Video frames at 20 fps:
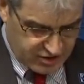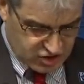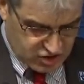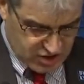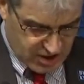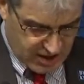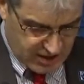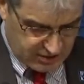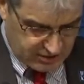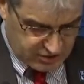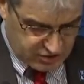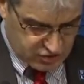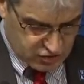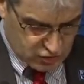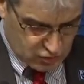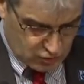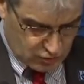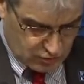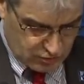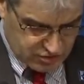
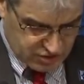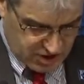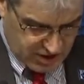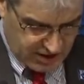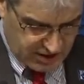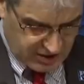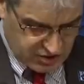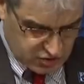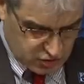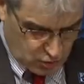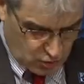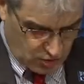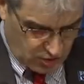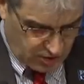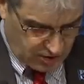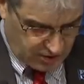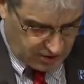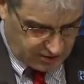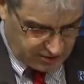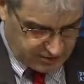changed
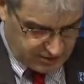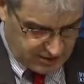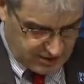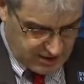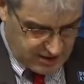world.